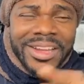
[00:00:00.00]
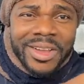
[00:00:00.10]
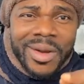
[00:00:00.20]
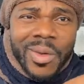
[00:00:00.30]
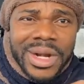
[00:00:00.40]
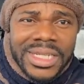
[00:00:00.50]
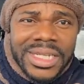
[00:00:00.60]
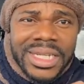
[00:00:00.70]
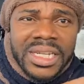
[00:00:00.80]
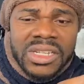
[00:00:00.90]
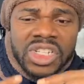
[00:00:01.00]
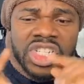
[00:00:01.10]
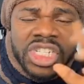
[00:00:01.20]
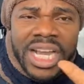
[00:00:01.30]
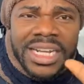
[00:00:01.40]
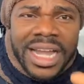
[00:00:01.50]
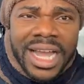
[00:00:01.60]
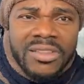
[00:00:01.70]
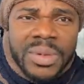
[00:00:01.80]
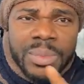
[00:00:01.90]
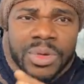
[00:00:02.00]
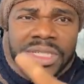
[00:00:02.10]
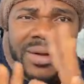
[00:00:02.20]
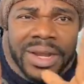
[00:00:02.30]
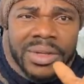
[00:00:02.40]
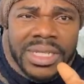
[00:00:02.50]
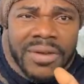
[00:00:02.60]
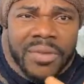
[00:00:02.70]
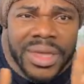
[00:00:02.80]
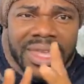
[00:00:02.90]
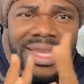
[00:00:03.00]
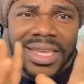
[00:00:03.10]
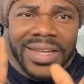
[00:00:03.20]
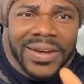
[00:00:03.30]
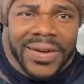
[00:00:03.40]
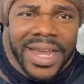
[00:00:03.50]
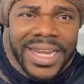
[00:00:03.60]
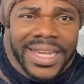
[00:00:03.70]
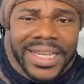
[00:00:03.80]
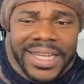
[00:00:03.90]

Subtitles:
In other words, check the kind of people you surround yourself with, all right?